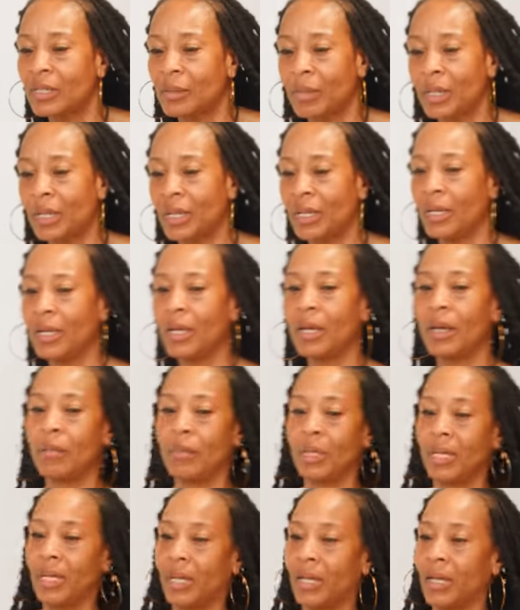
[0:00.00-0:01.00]
to me
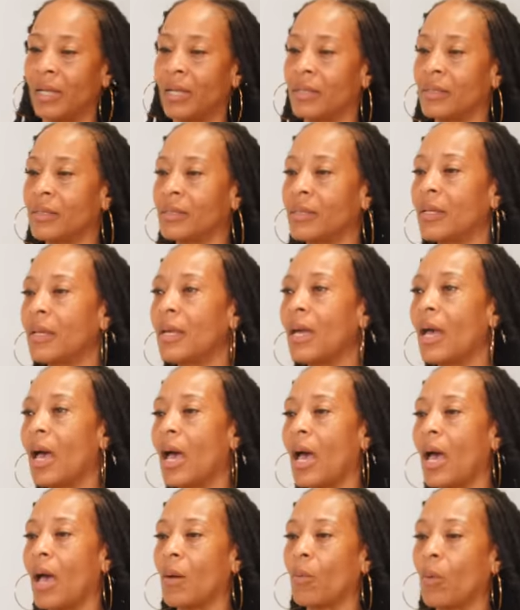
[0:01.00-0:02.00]
because
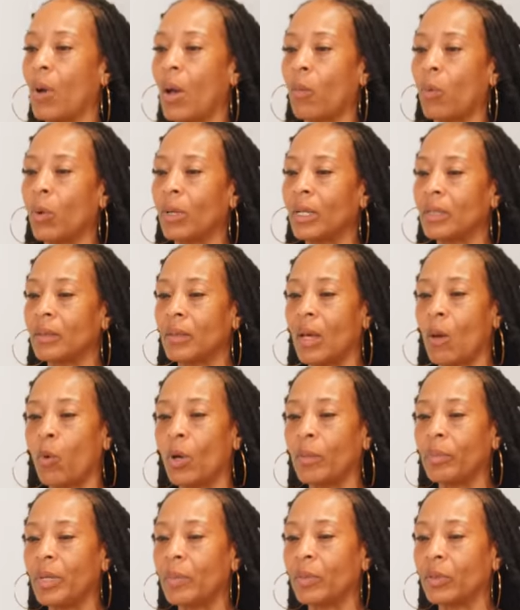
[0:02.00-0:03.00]
I
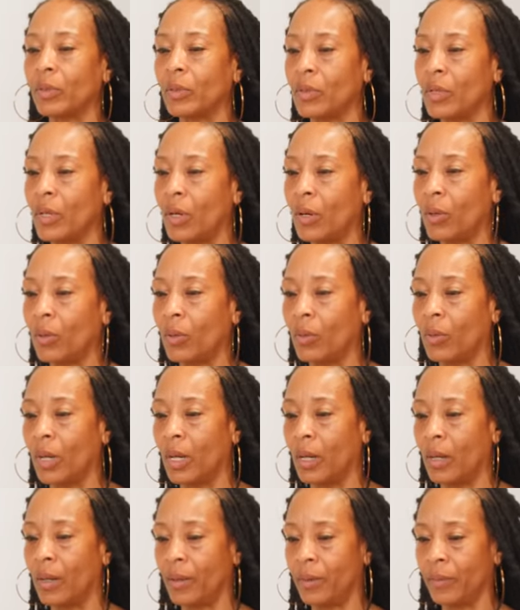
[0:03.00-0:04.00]
want people to
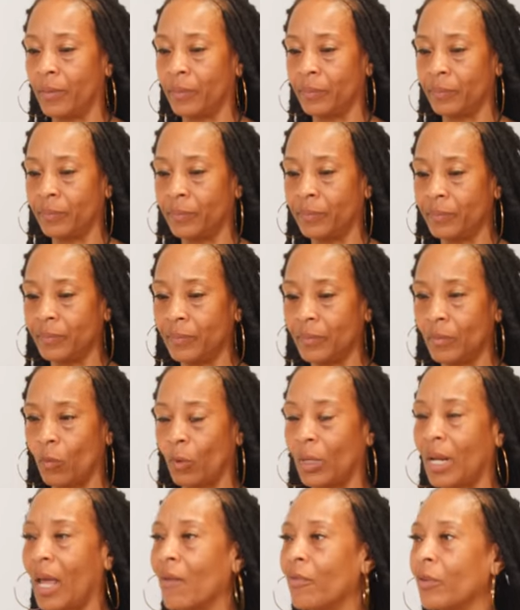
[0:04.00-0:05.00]
know
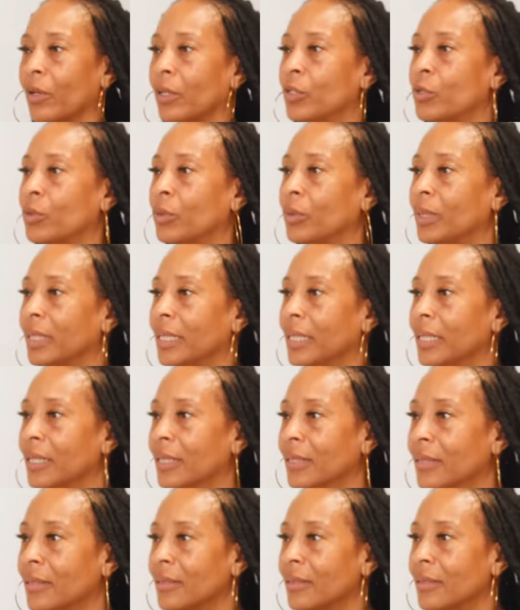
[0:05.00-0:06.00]
what Africa truly
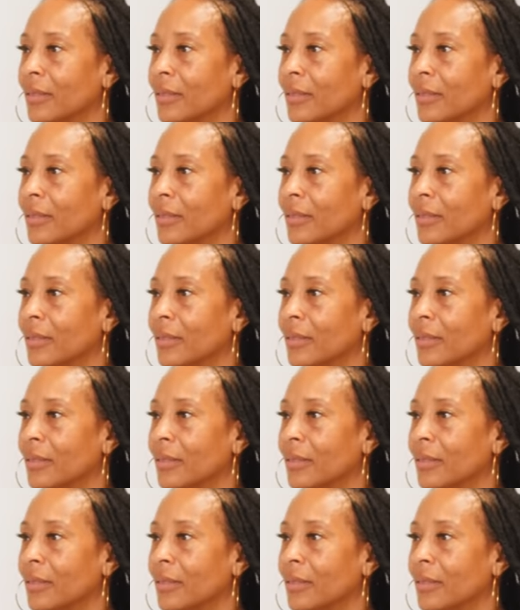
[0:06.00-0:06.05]
is.